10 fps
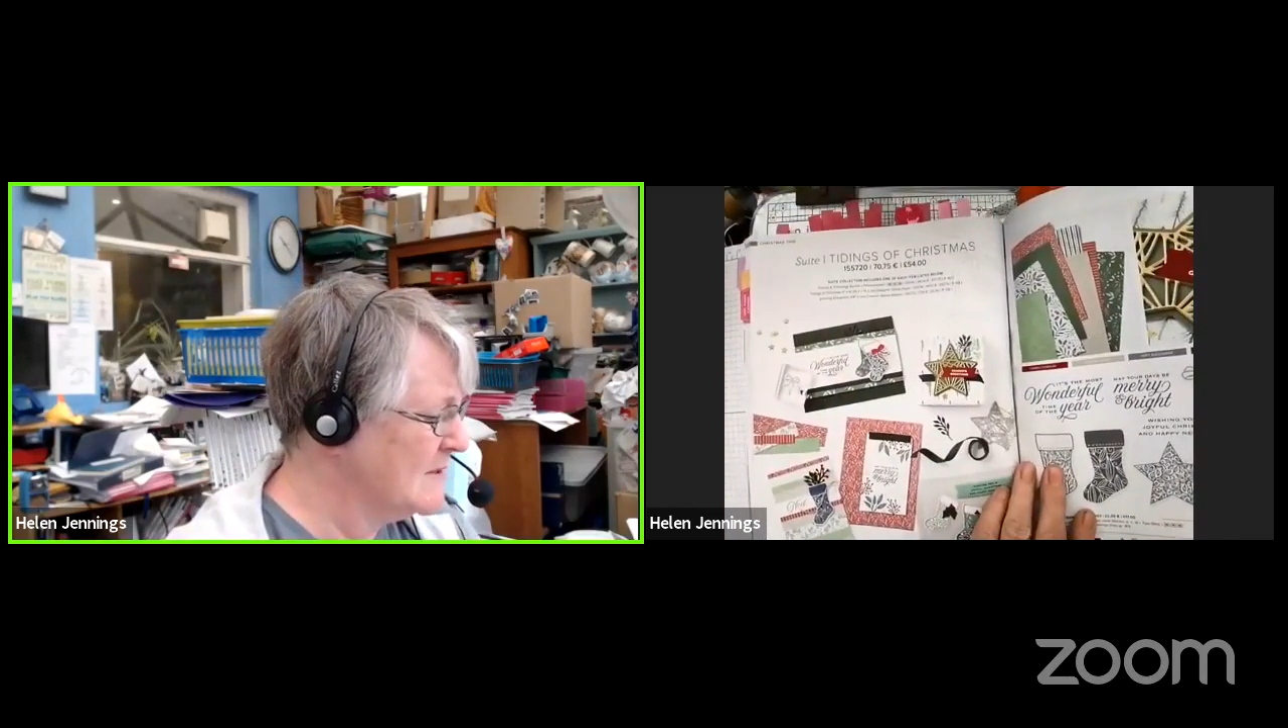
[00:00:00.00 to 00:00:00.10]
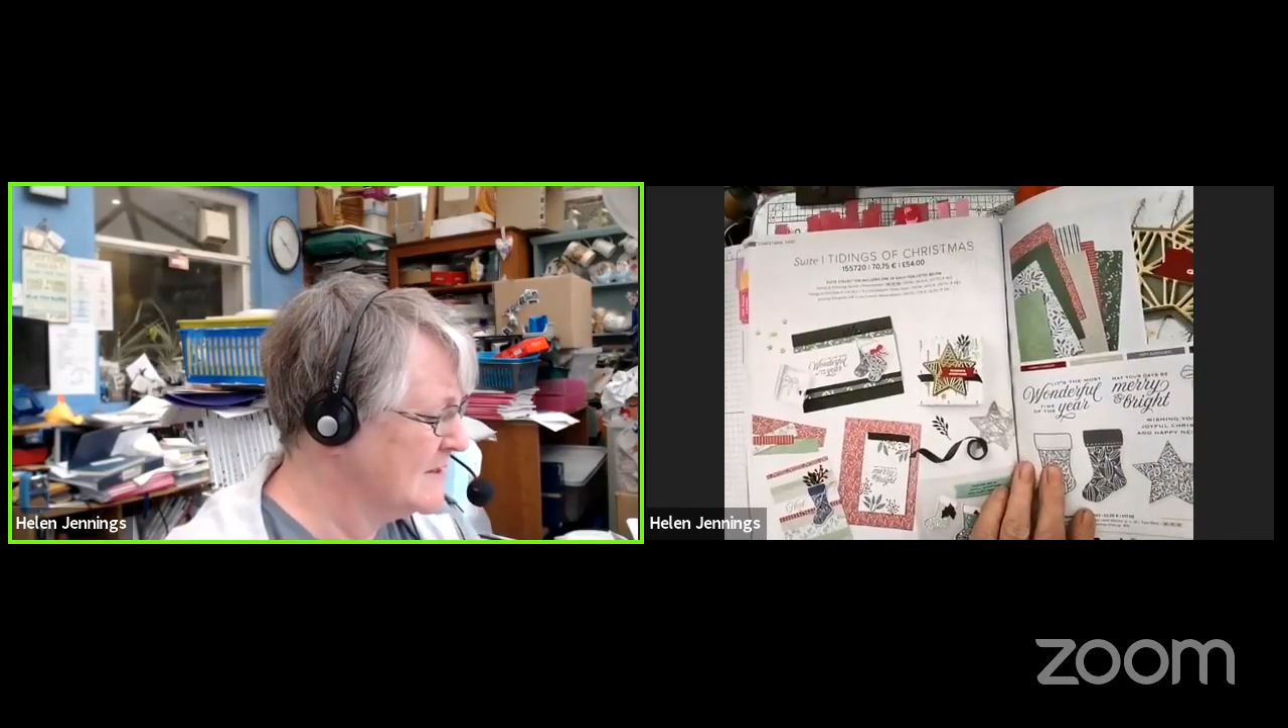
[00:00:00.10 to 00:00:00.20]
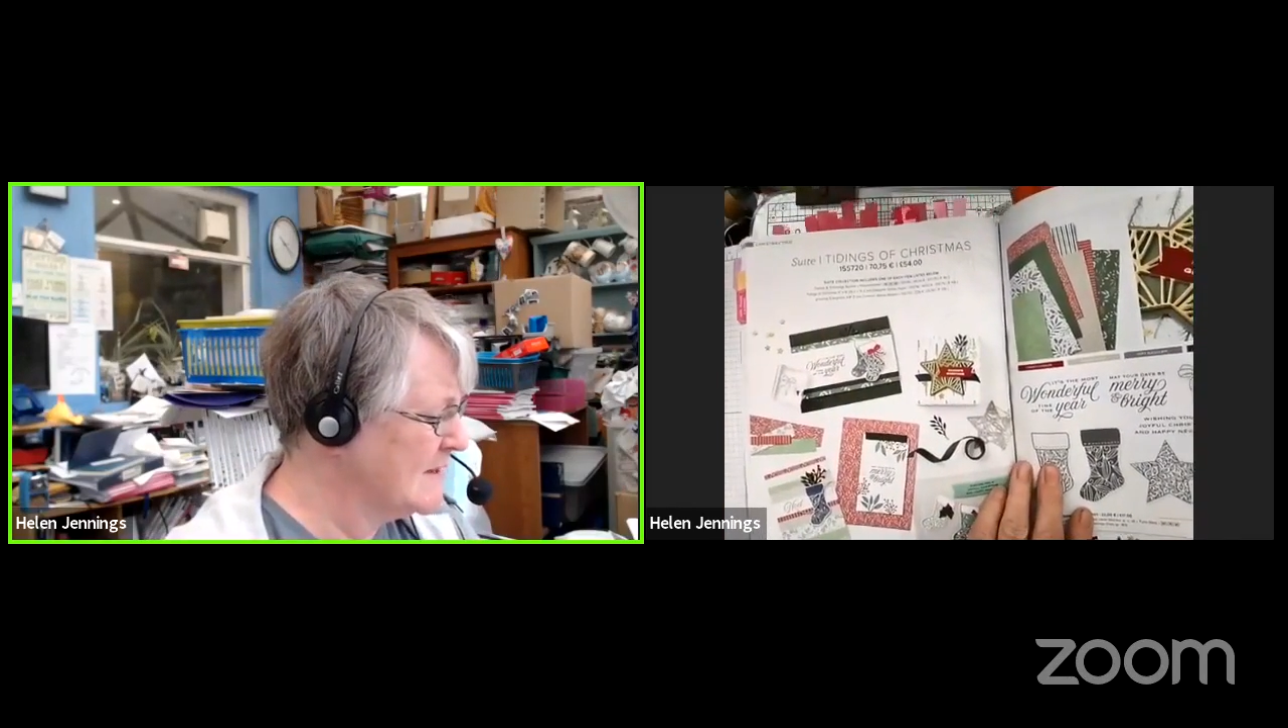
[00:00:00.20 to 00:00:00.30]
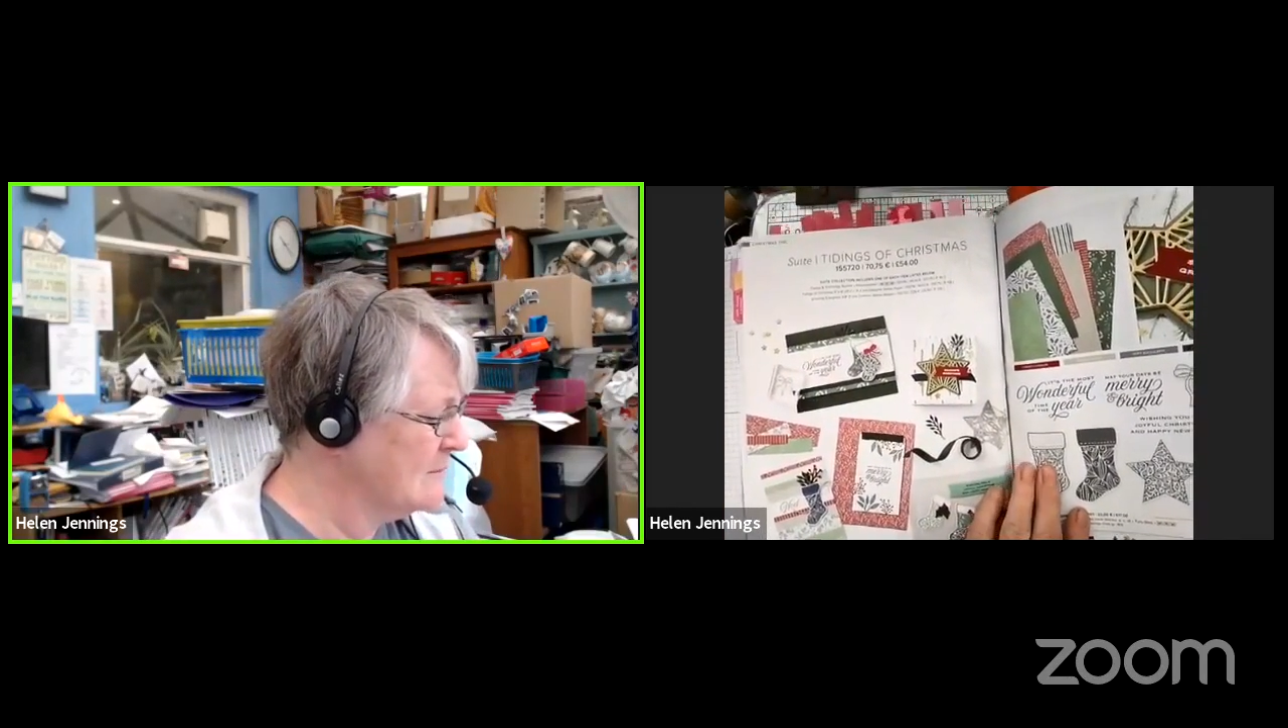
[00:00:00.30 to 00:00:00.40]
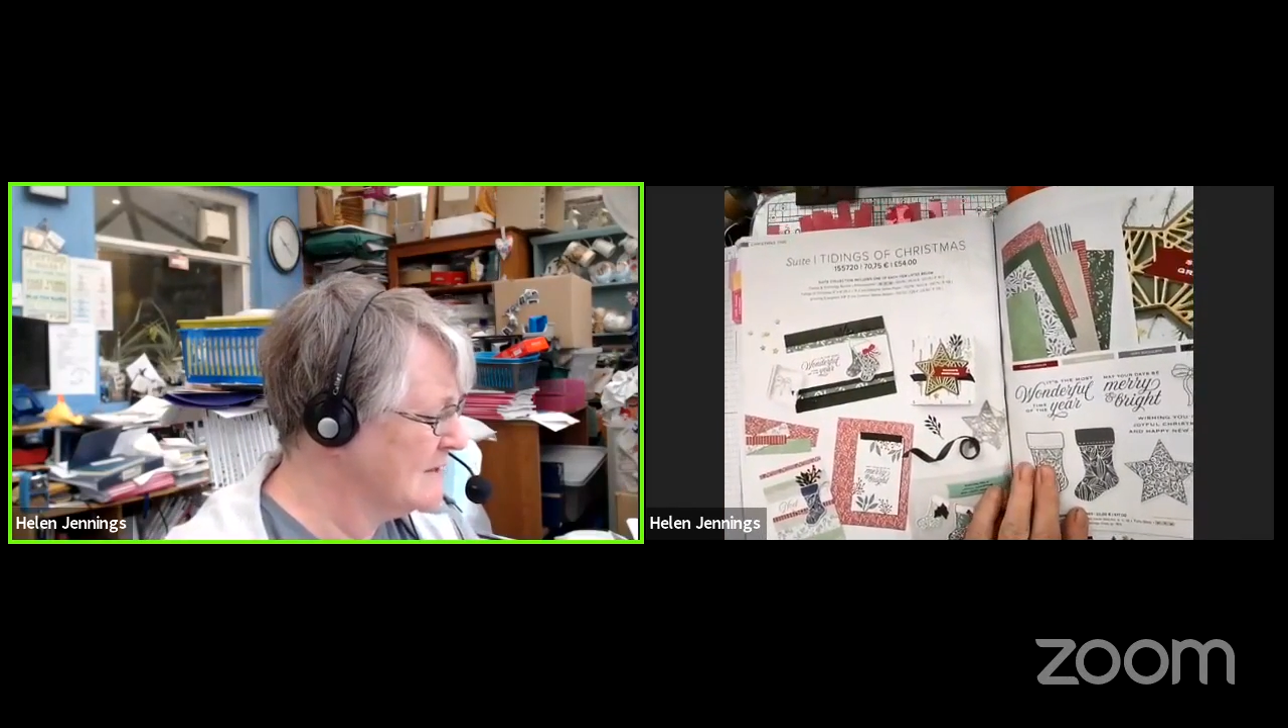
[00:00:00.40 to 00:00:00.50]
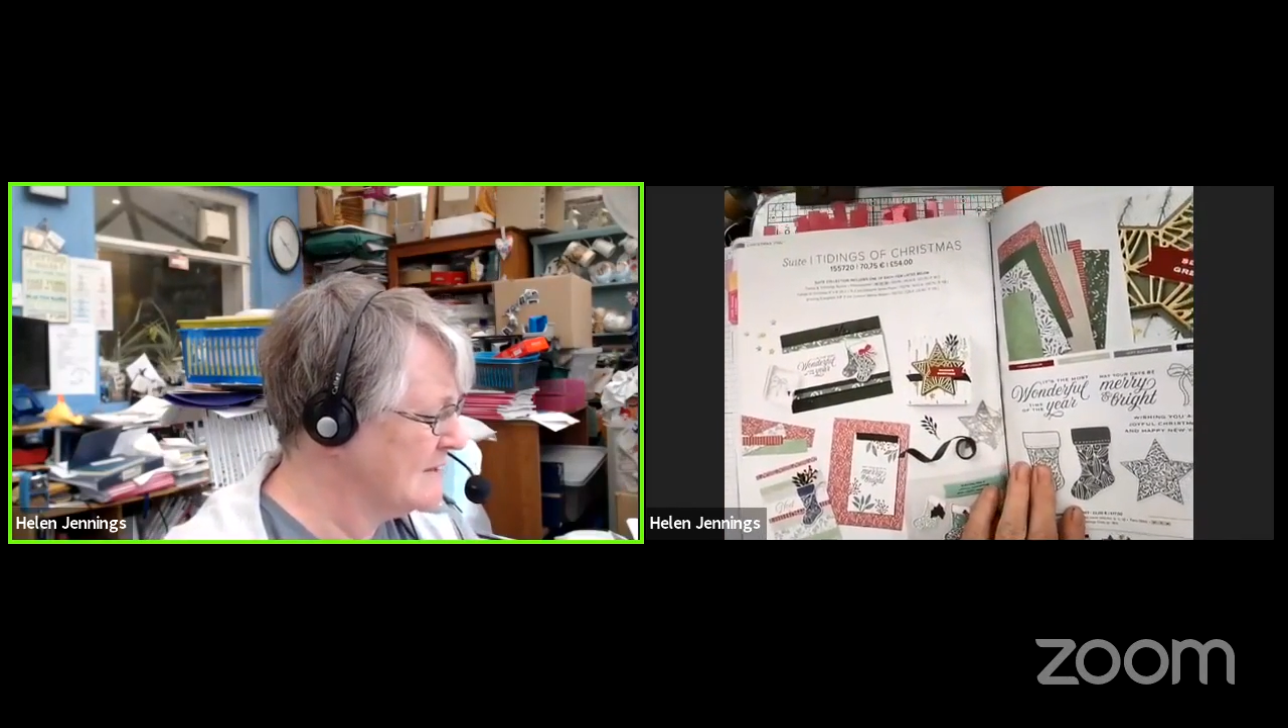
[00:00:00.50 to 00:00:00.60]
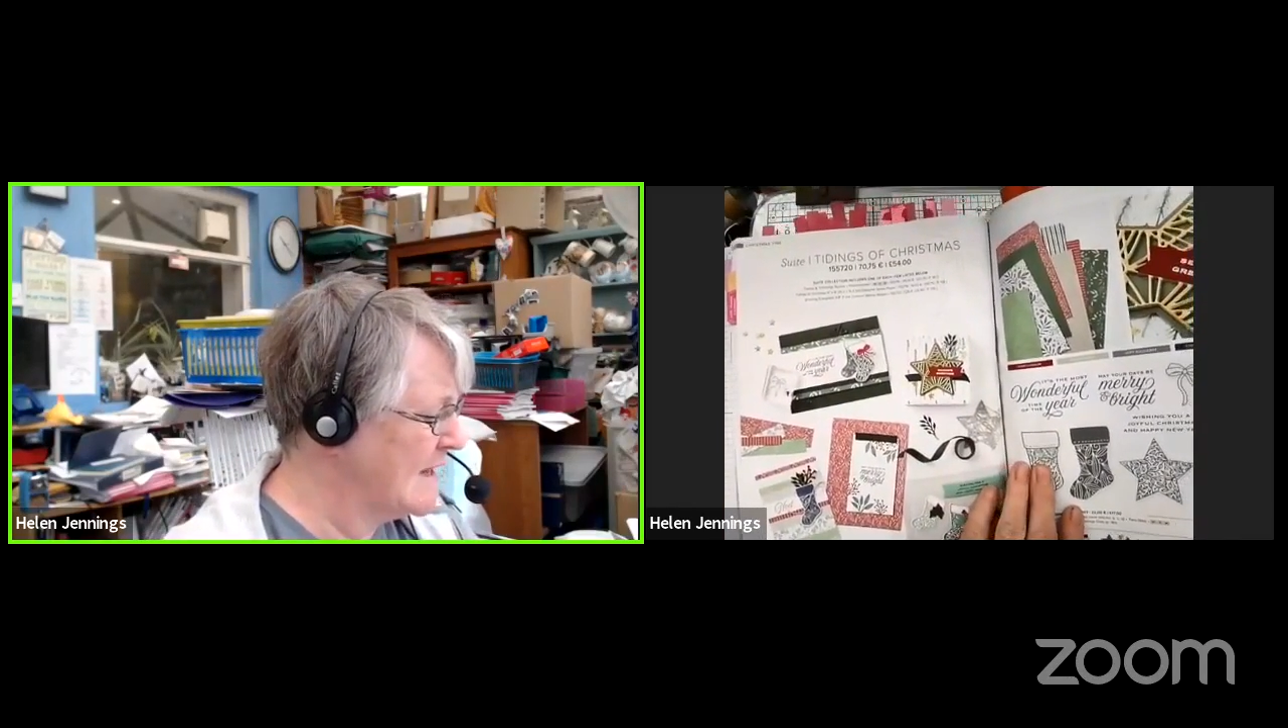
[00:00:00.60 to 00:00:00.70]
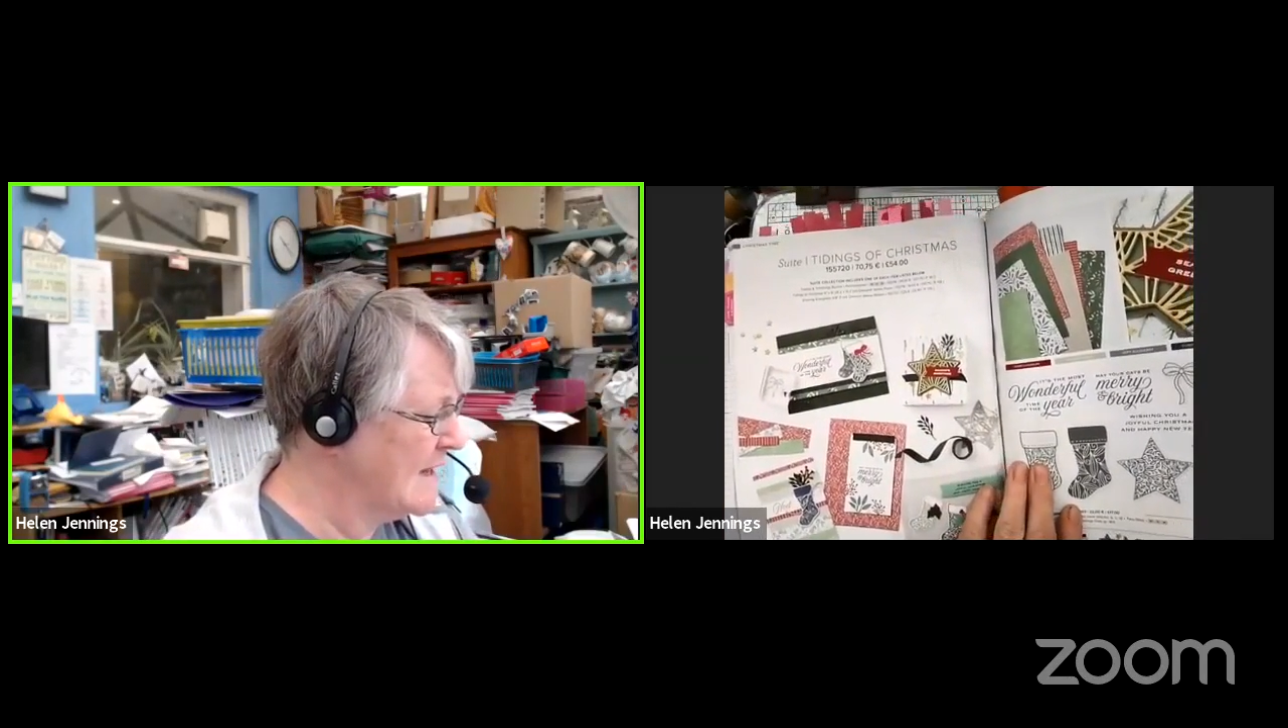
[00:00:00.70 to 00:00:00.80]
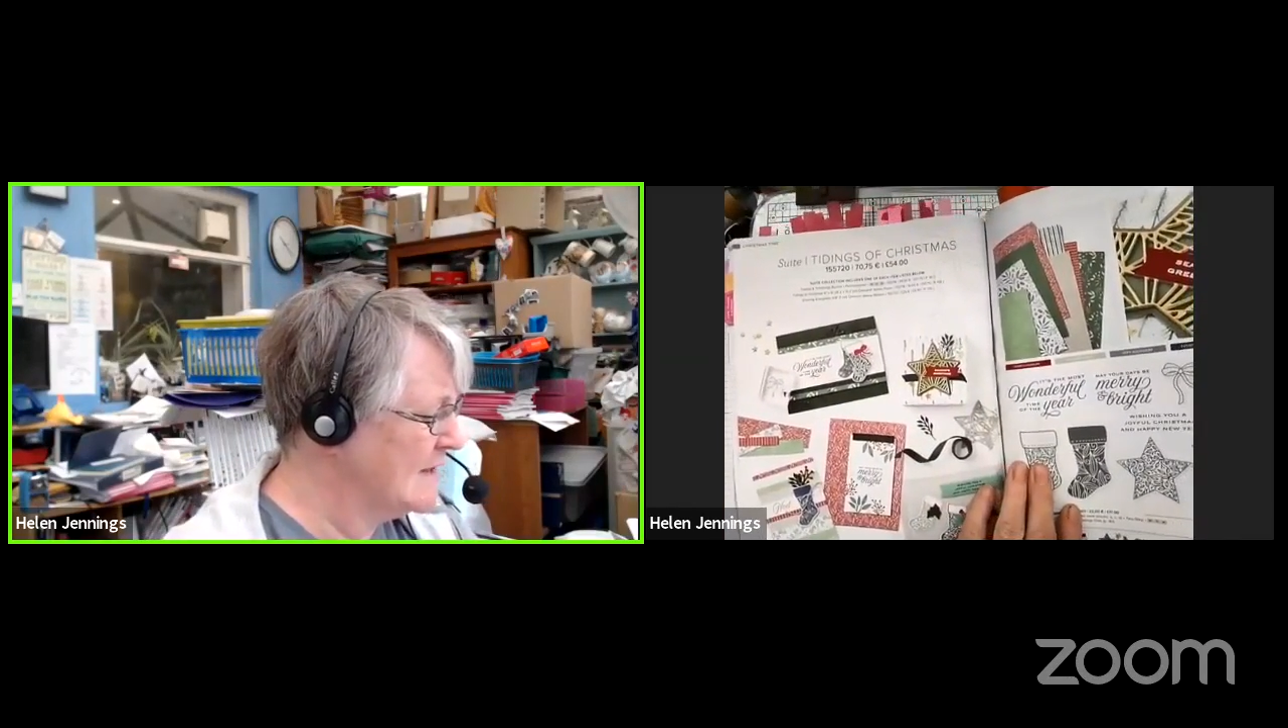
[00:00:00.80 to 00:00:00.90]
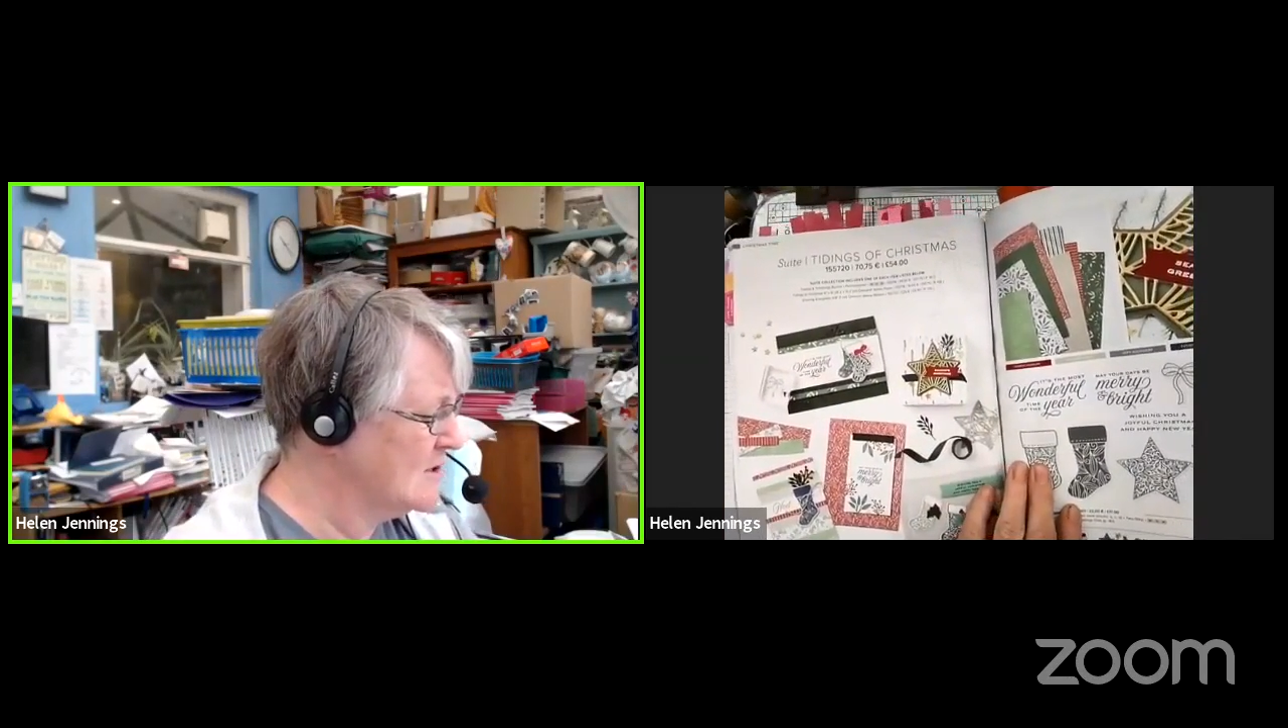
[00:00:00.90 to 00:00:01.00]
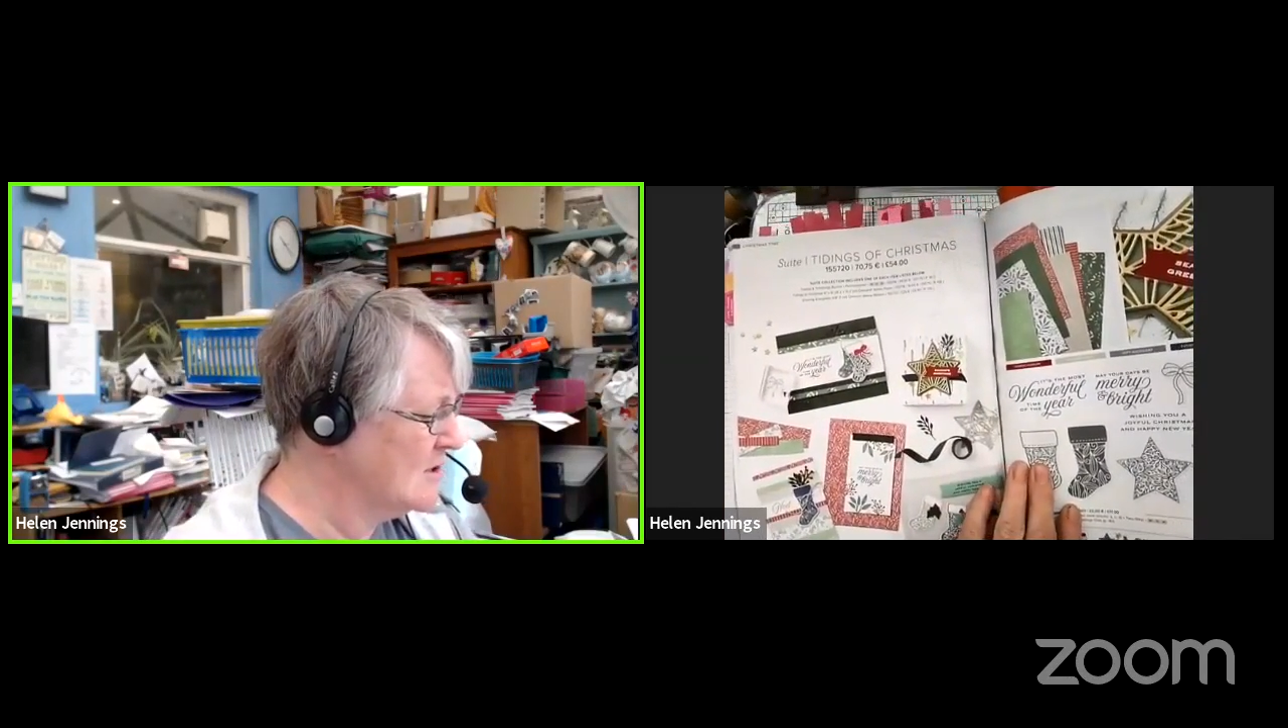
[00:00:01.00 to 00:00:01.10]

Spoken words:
stamp set,